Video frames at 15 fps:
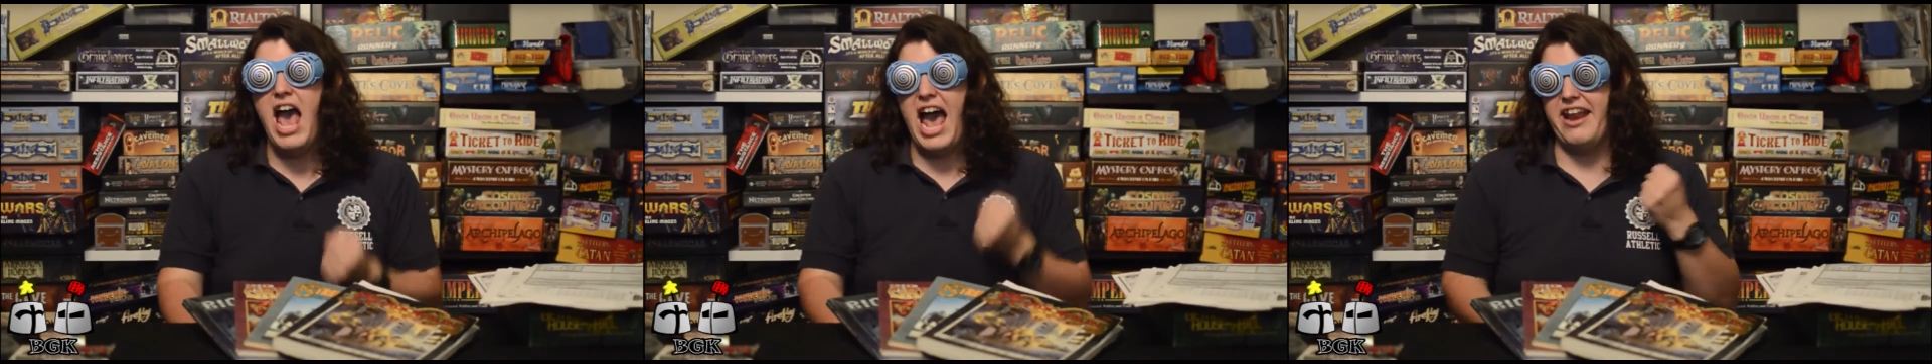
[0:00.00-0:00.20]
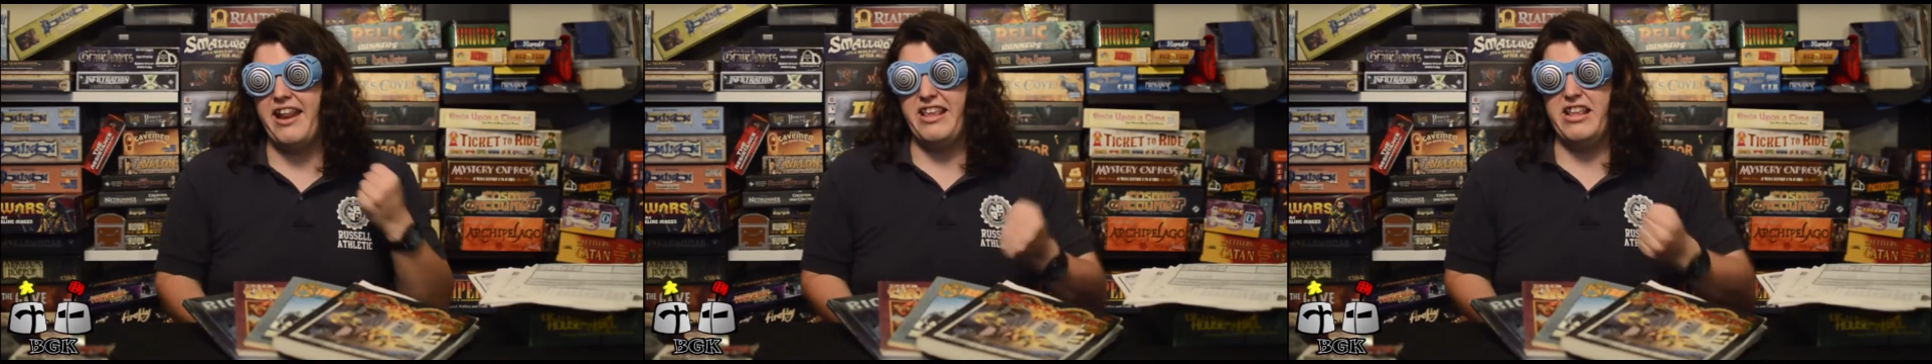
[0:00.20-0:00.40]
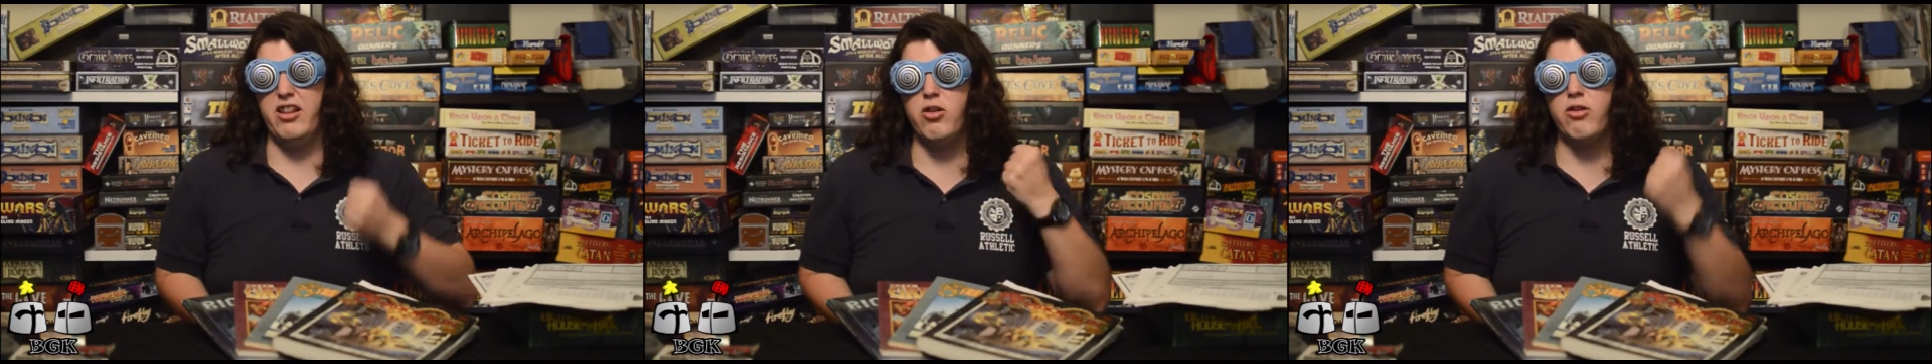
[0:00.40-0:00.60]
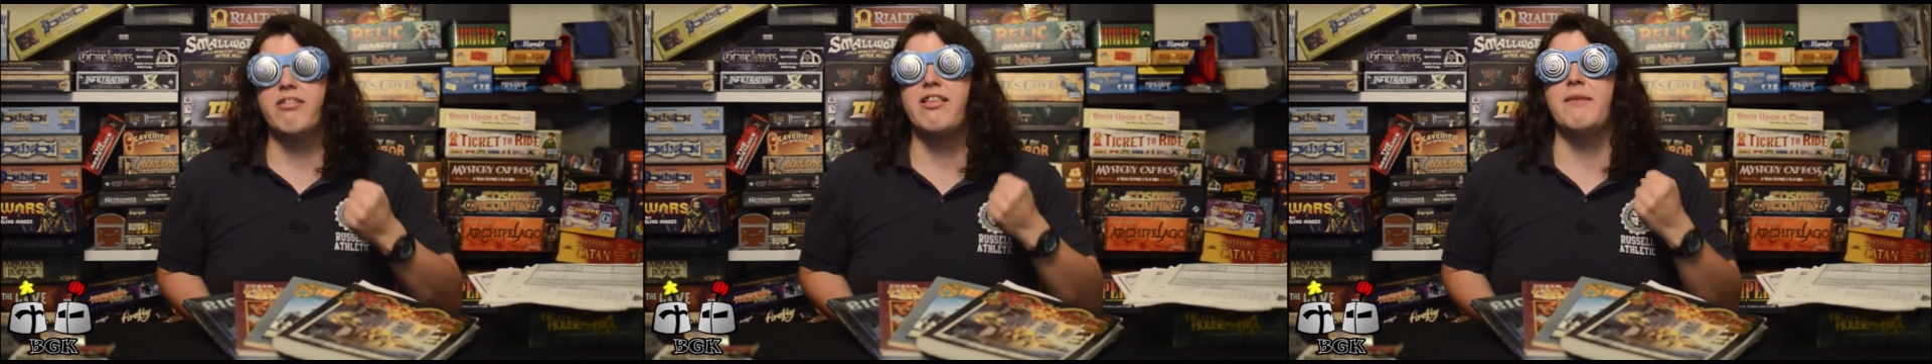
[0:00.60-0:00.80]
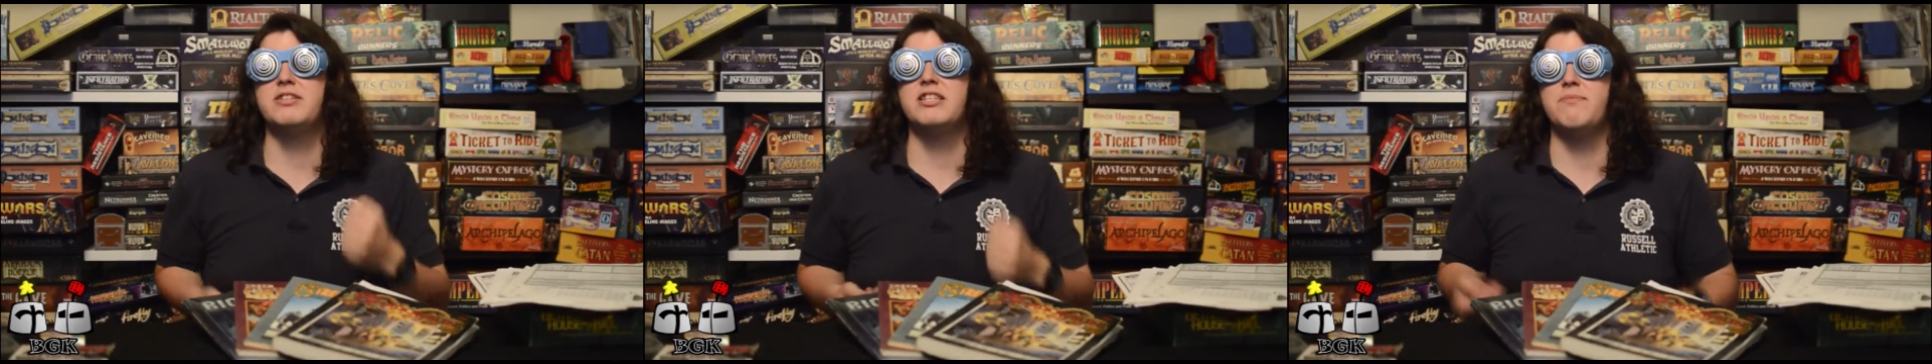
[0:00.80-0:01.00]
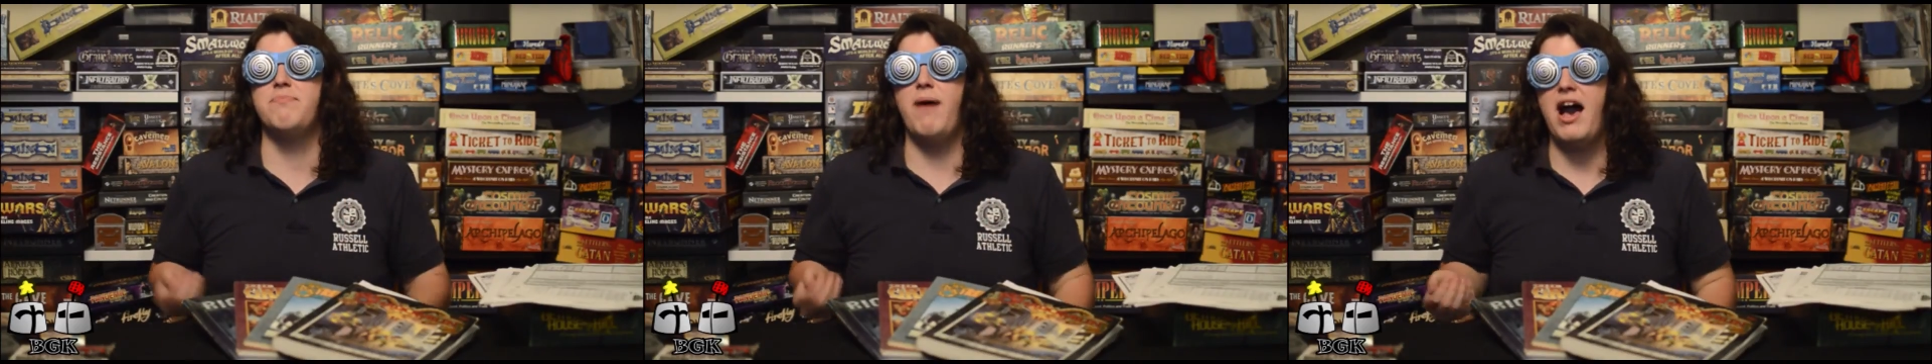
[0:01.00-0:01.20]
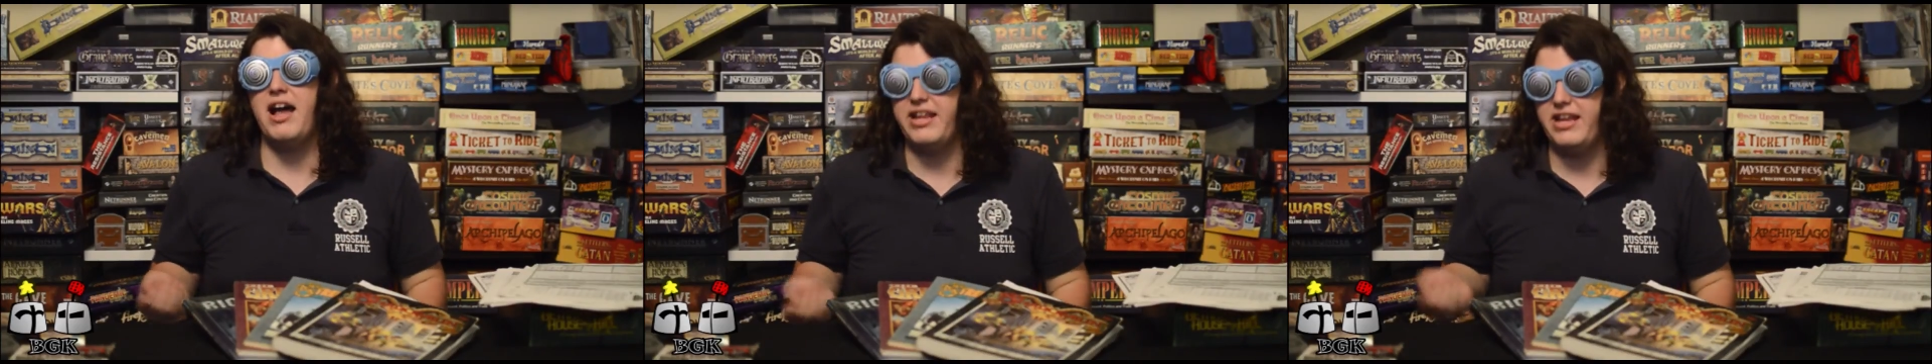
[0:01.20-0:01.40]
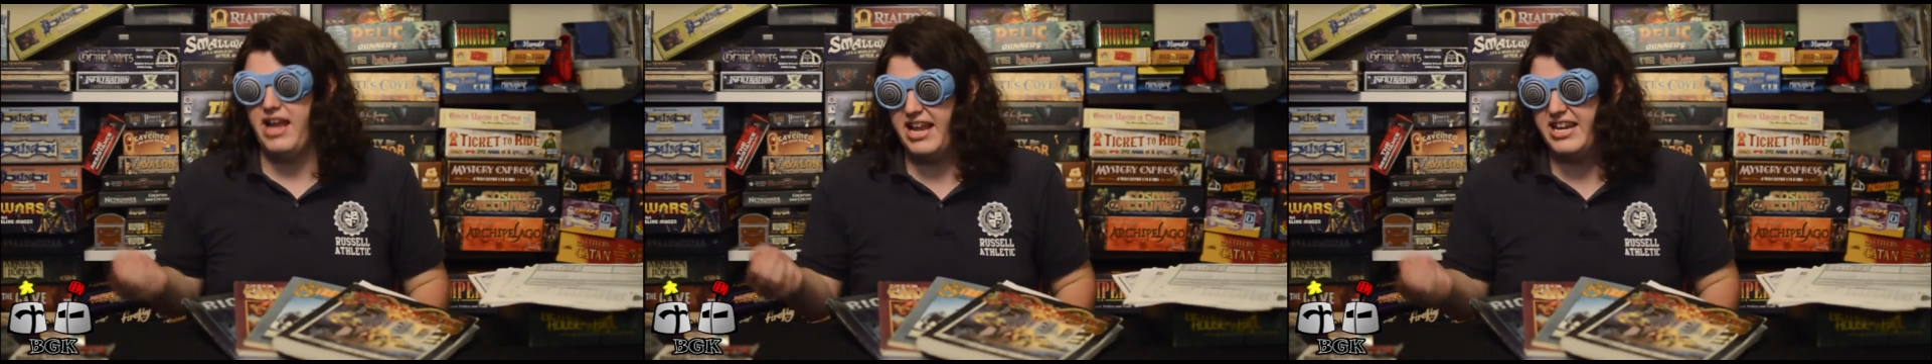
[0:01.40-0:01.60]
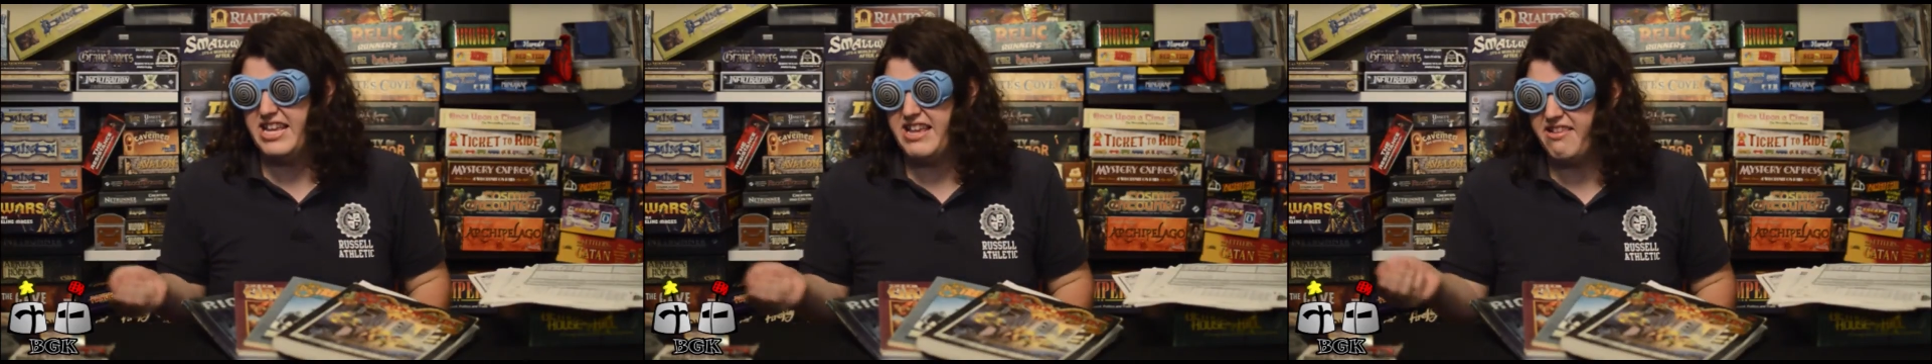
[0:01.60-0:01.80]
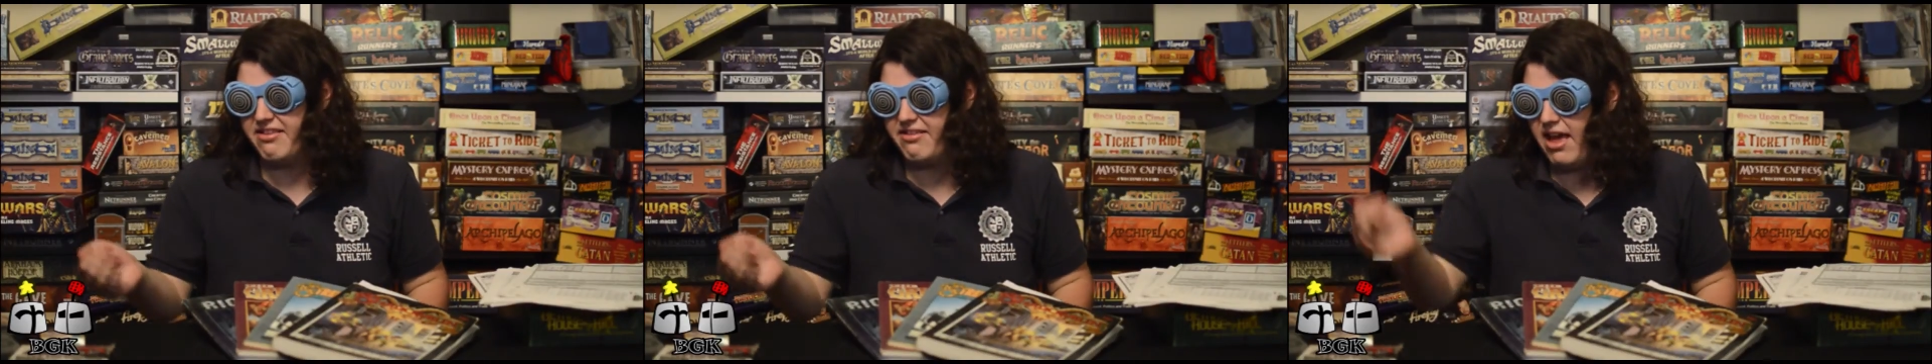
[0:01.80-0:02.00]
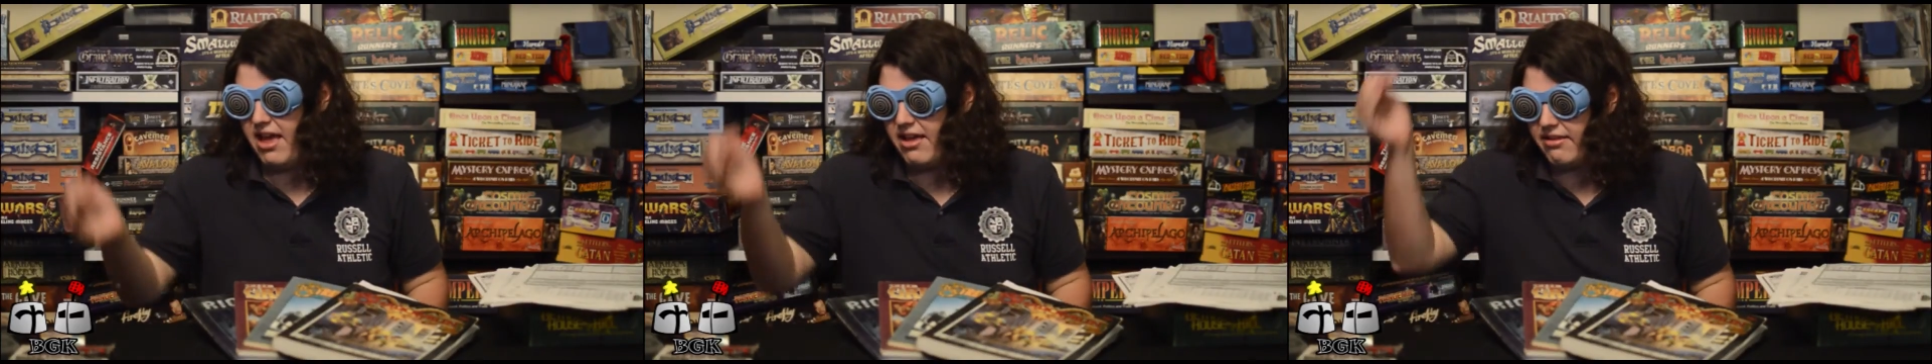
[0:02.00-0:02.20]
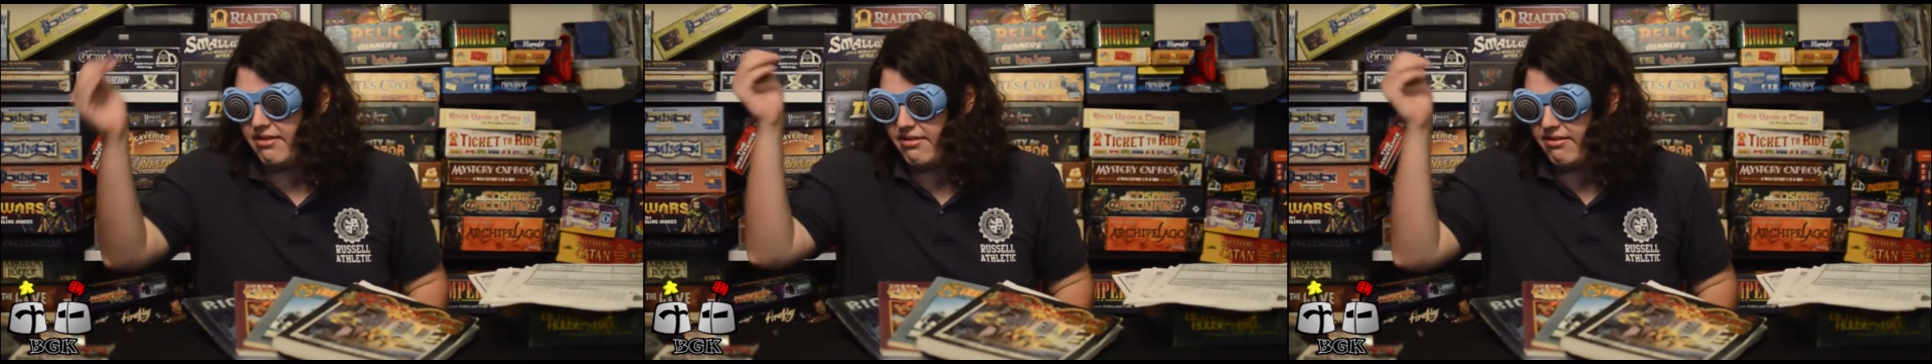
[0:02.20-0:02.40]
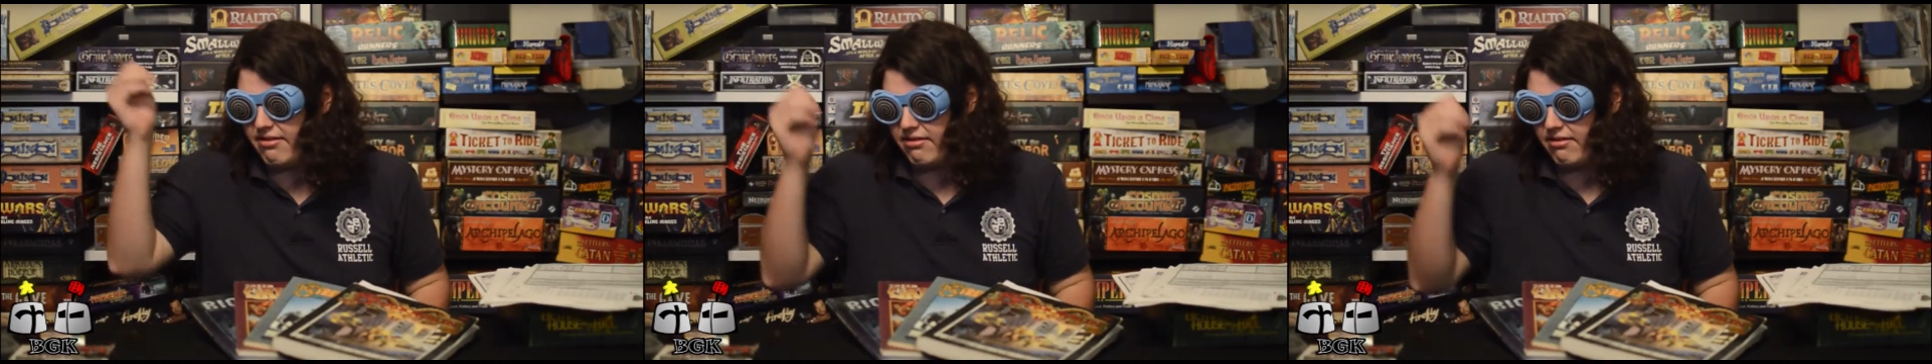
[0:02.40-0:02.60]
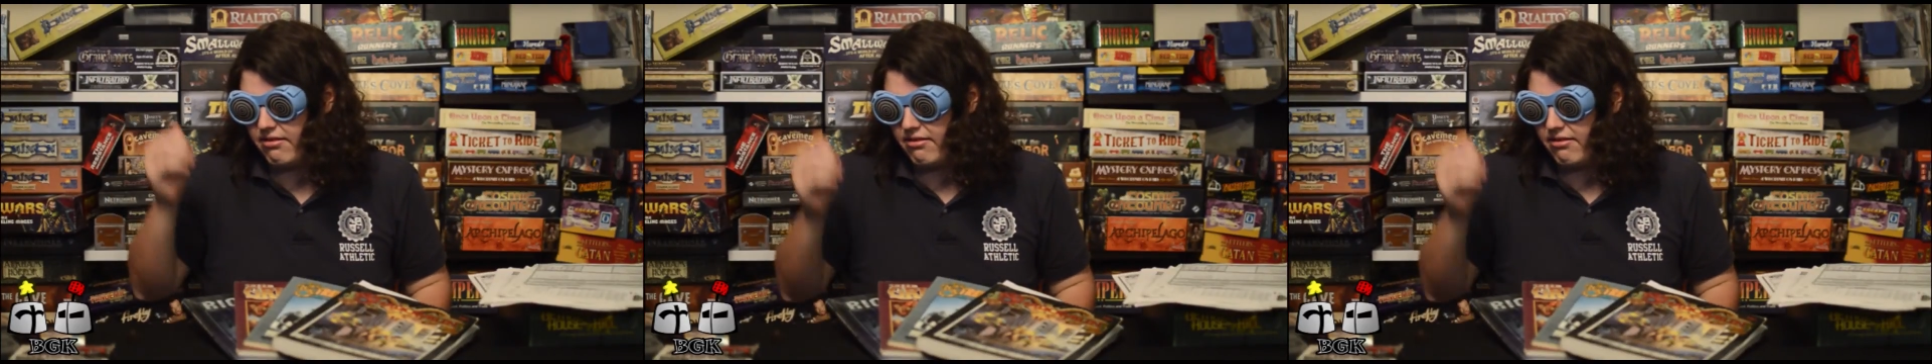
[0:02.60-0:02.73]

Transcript: And he looks up to the party and he says...